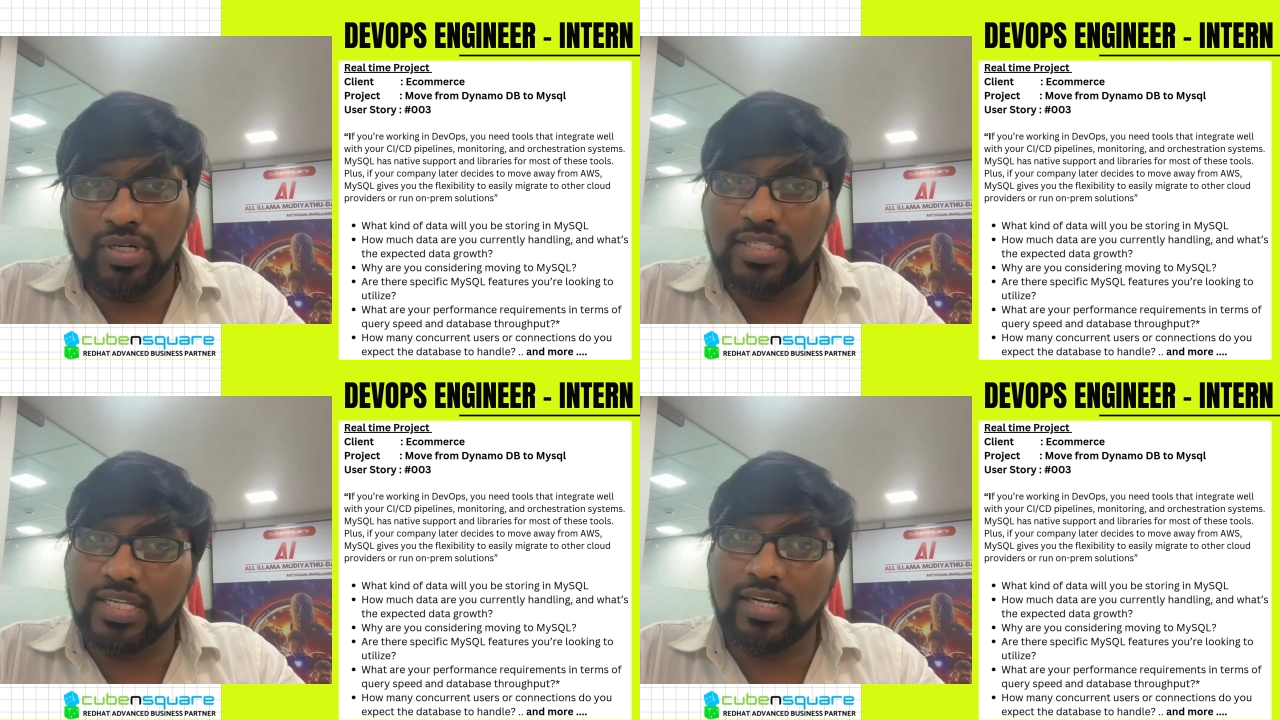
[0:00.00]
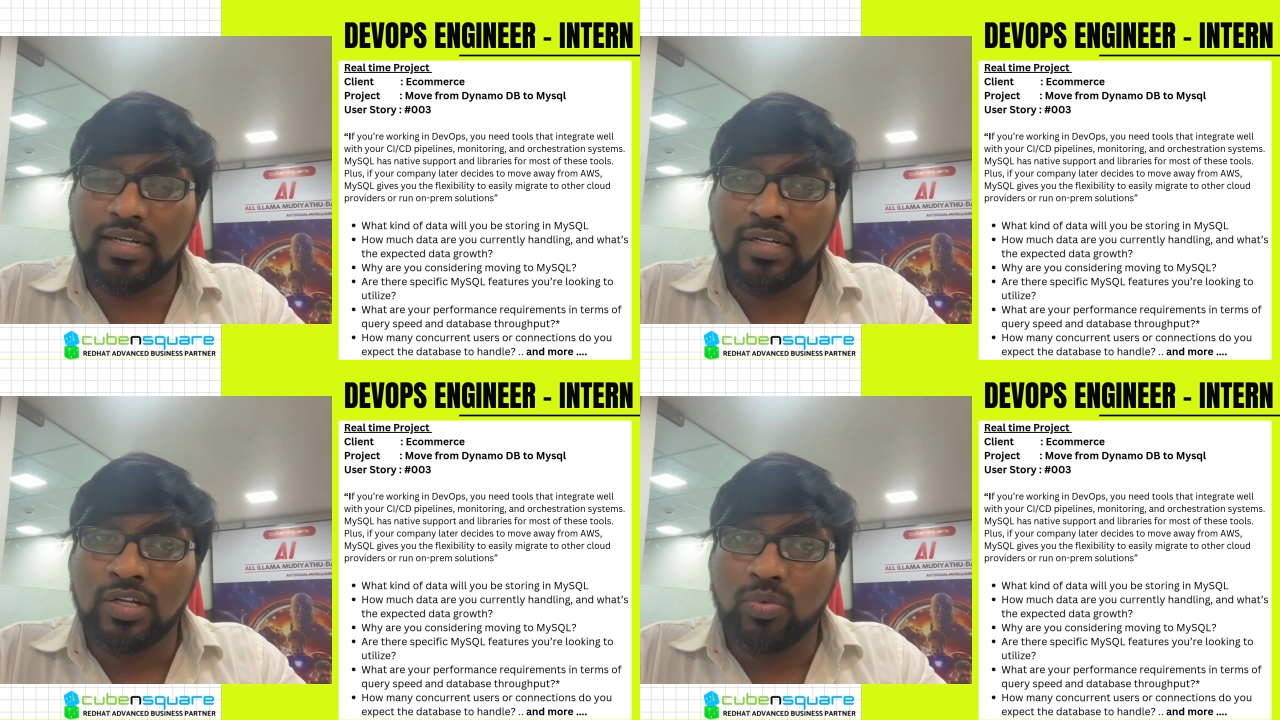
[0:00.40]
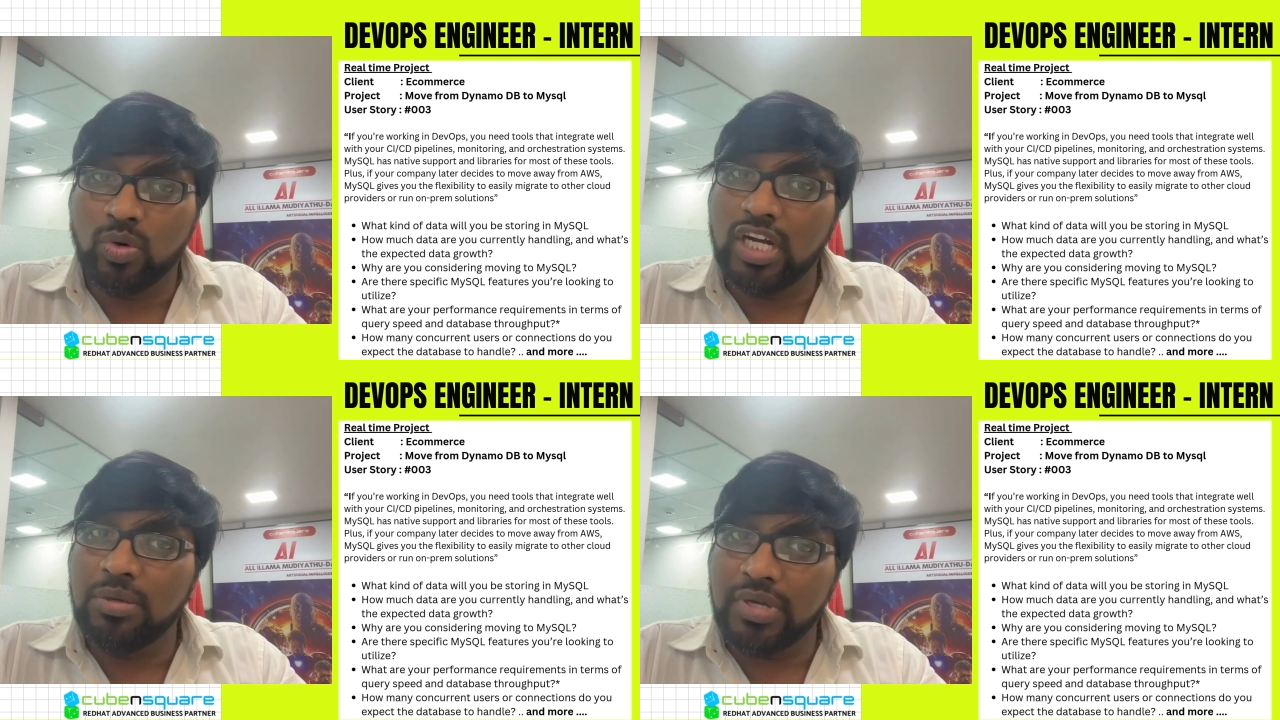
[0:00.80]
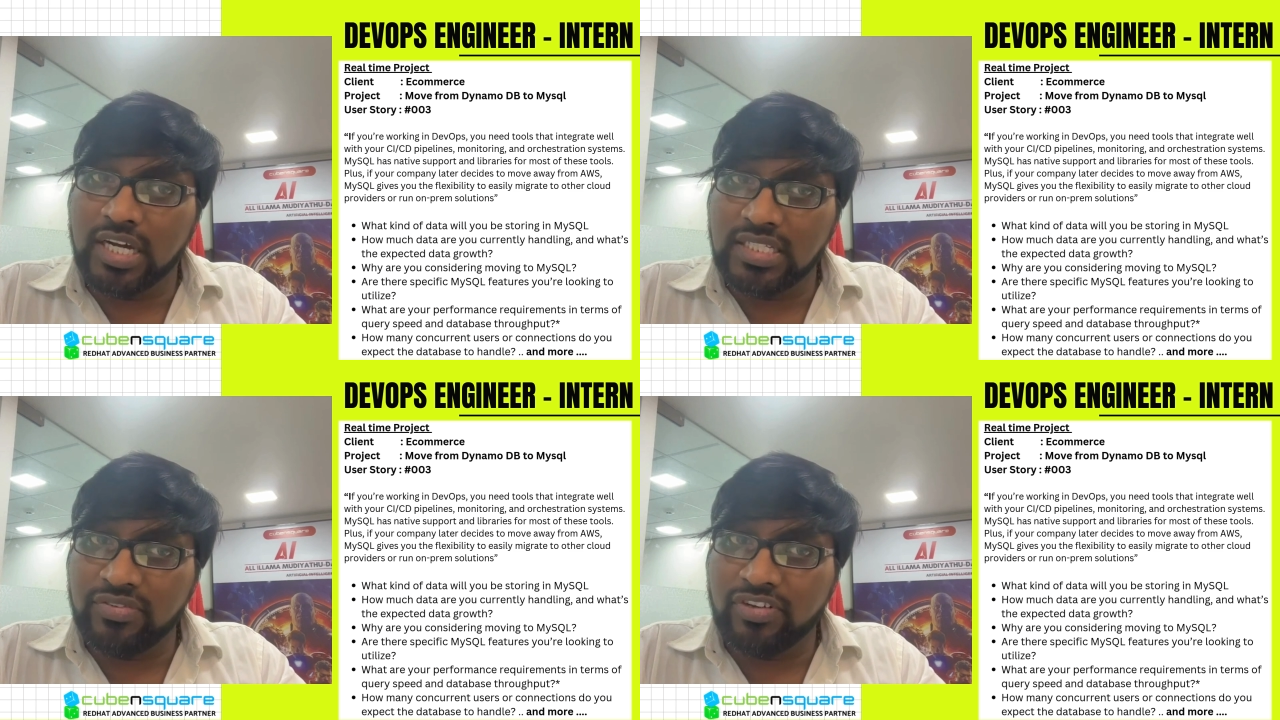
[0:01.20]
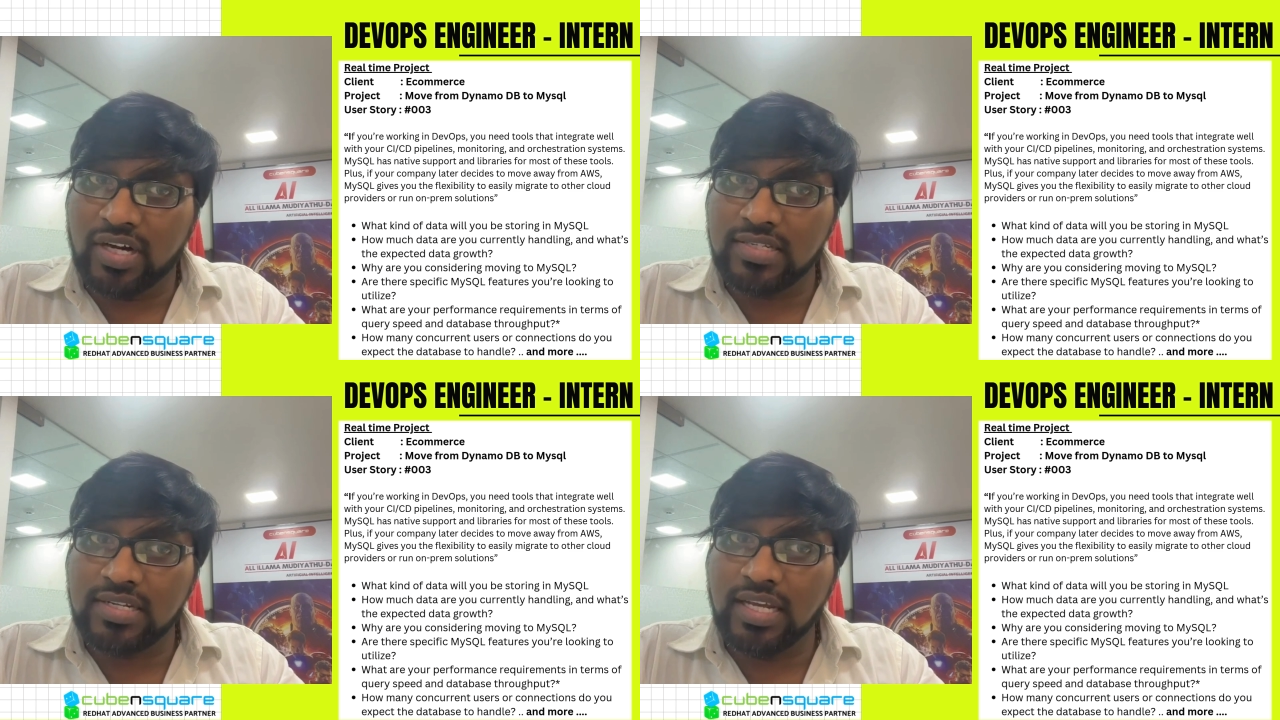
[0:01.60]
Is that only because of
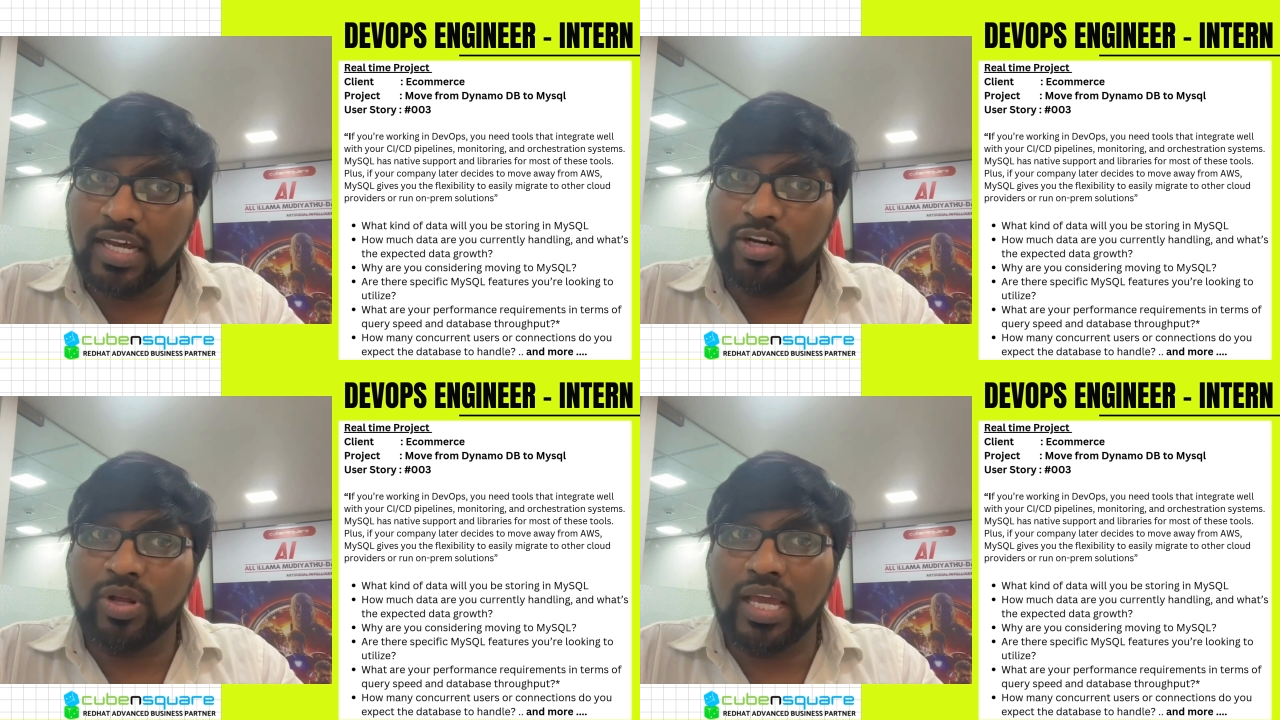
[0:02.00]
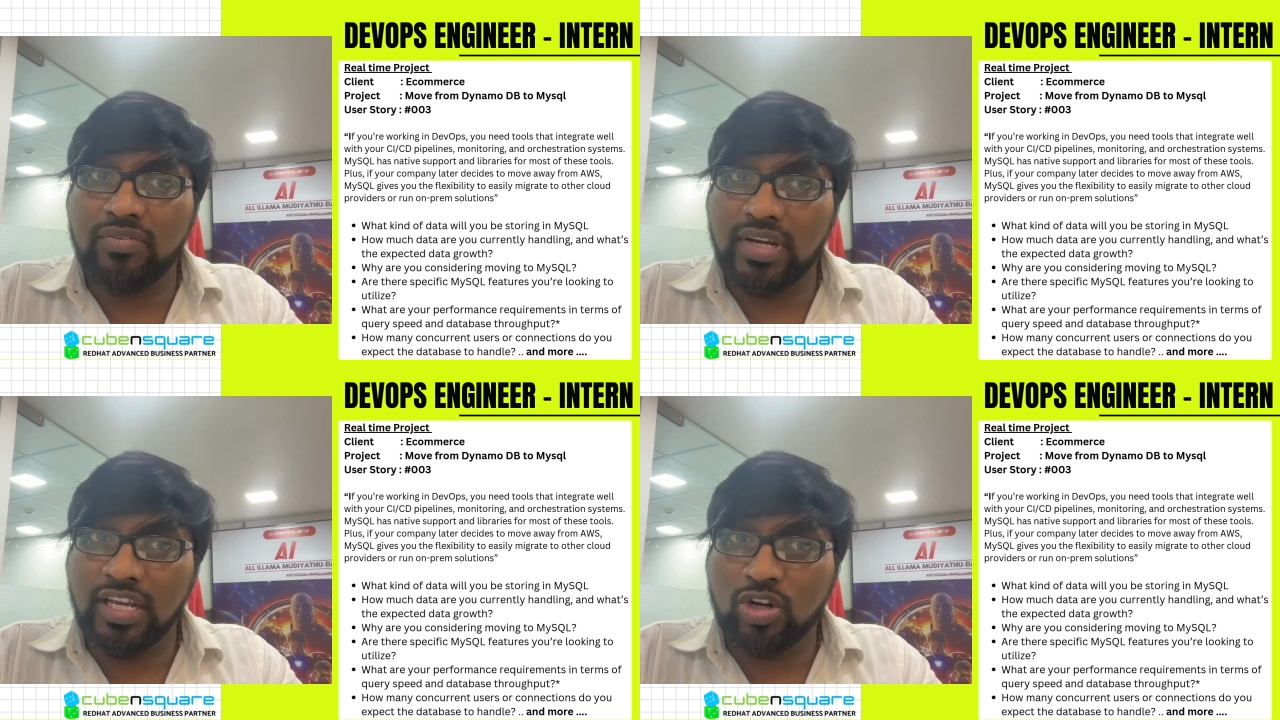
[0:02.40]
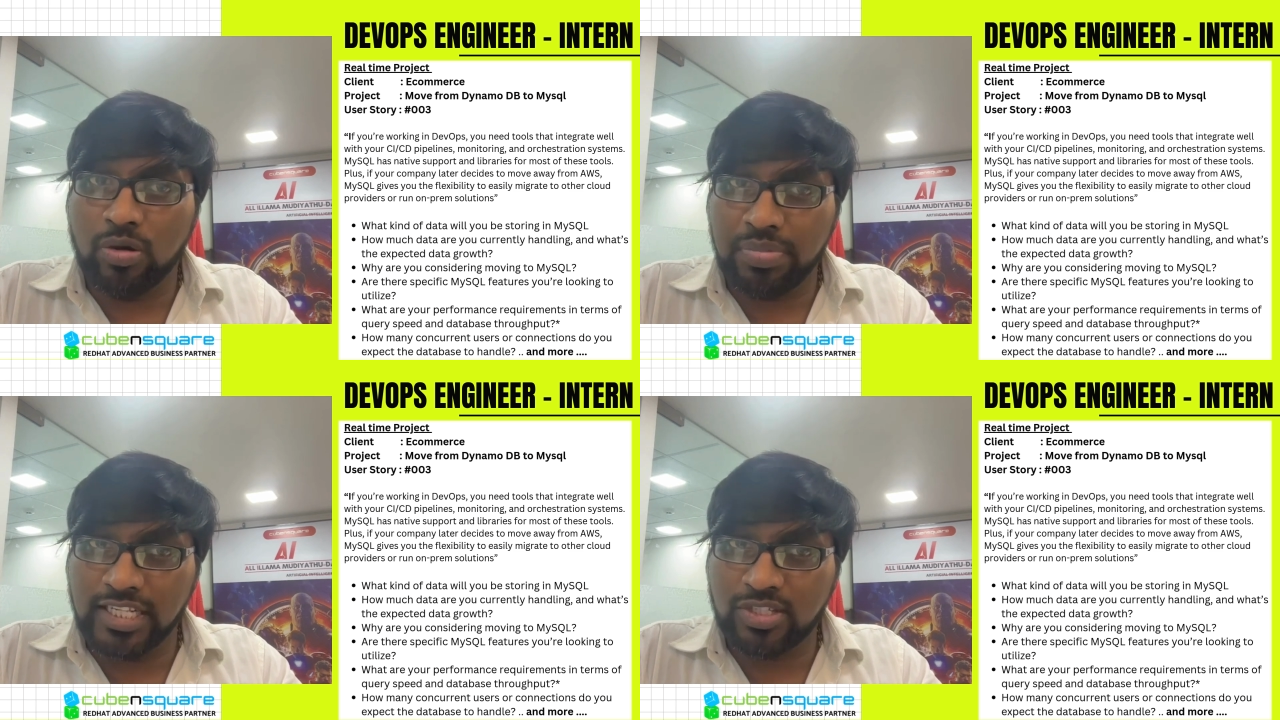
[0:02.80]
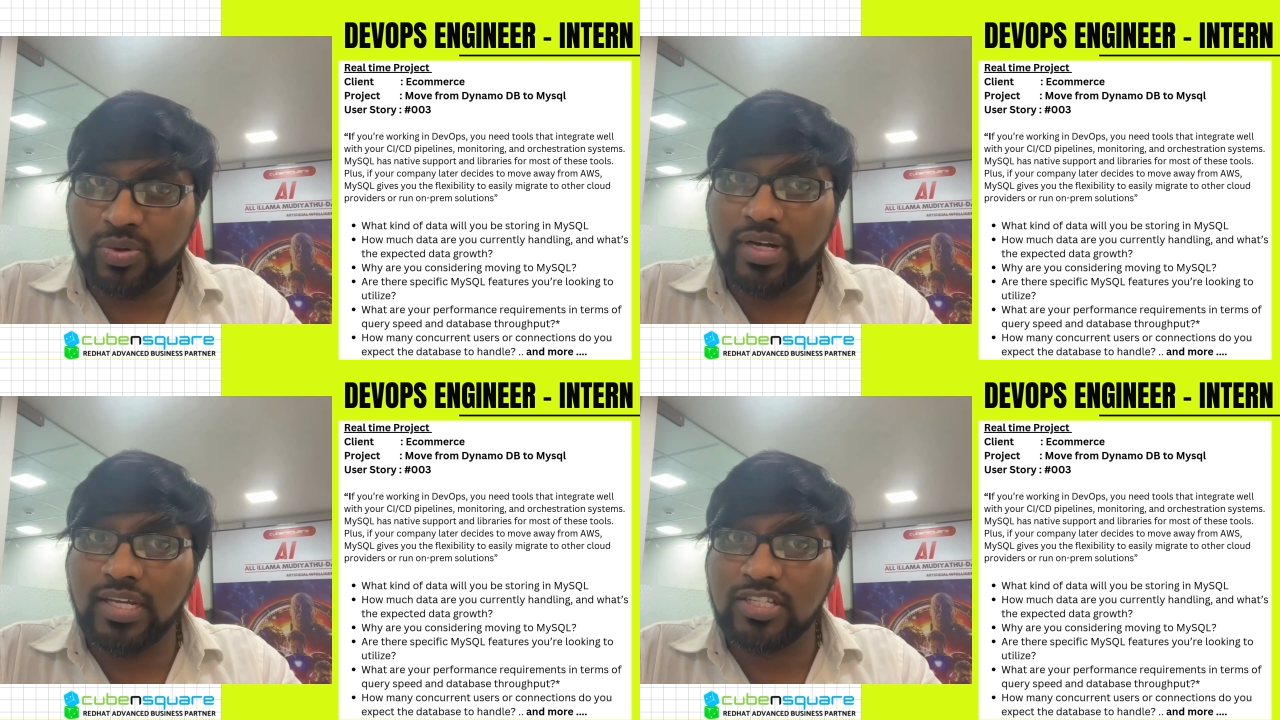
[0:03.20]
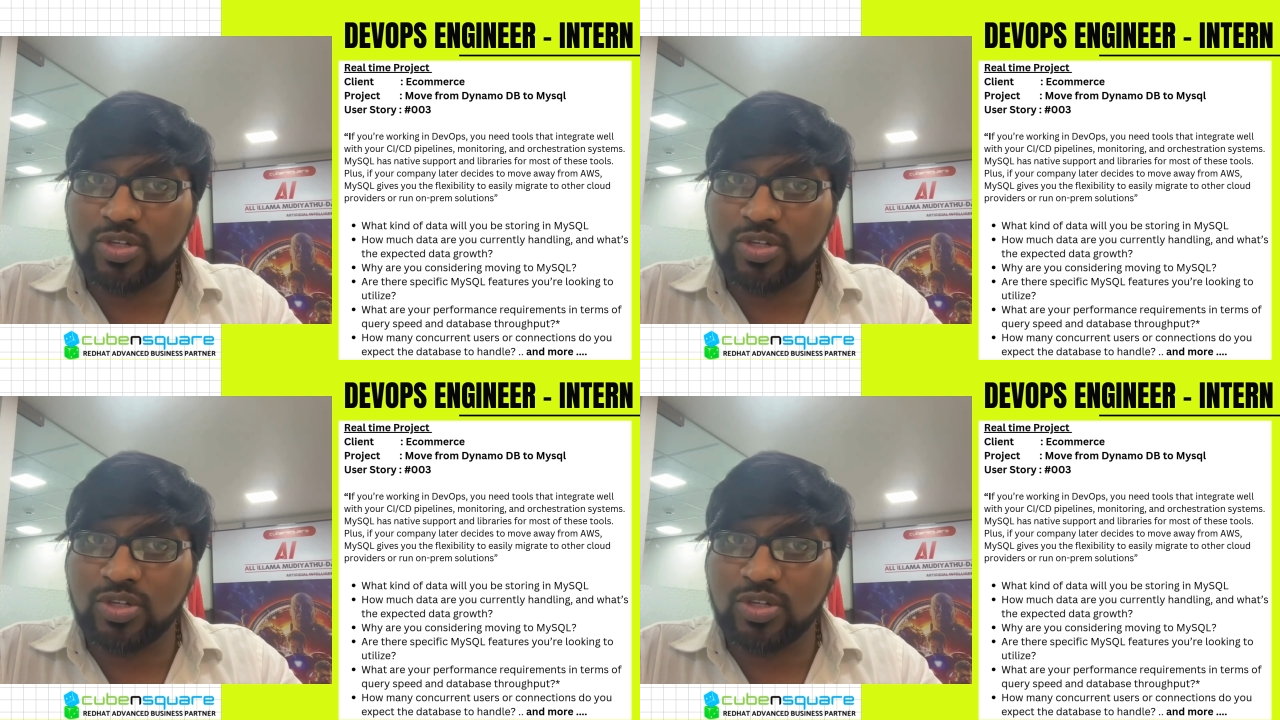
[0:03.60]
costing, or do you have any complex queries?